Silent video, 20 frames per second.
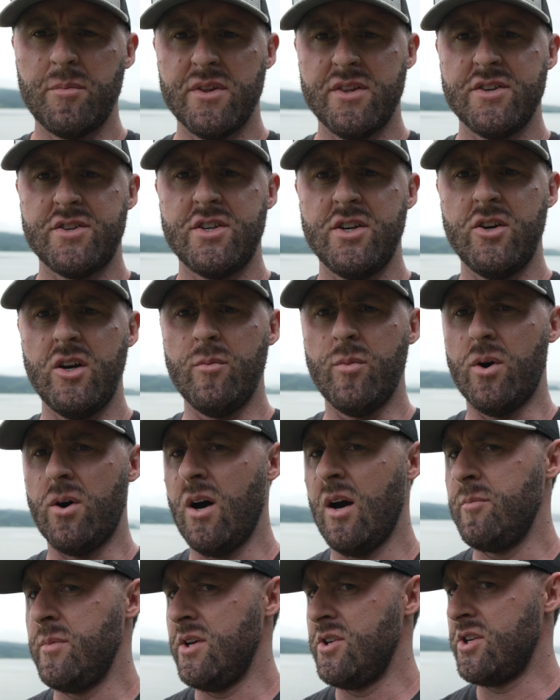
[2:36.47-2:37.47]
to this area
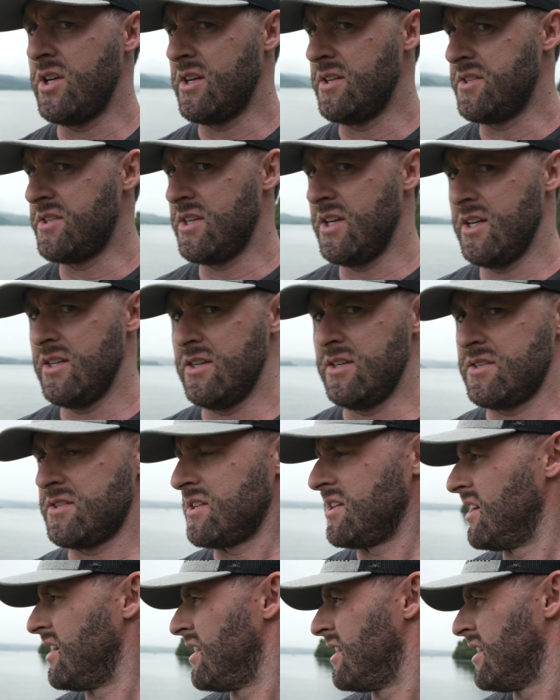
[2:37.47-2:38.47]
behind me. As you can see,
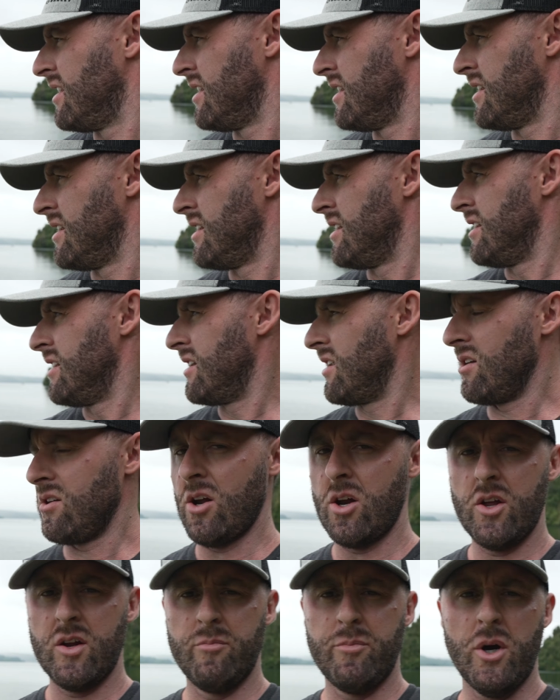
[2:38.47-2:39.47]
there's not a
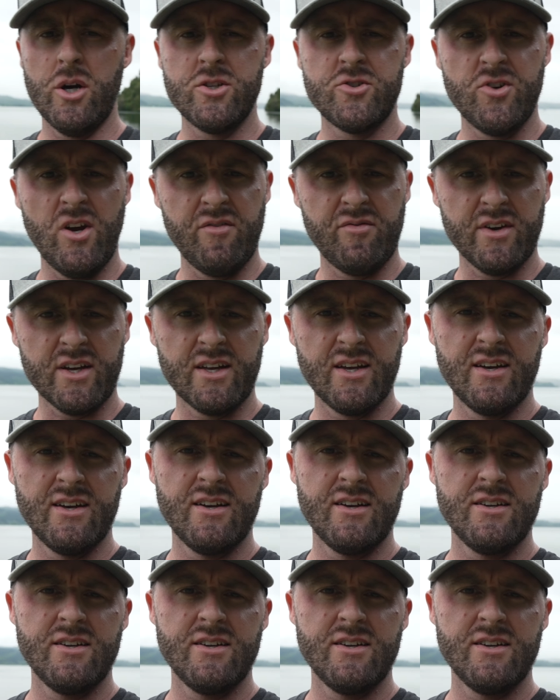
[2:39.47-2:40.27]
lot of boat traffic.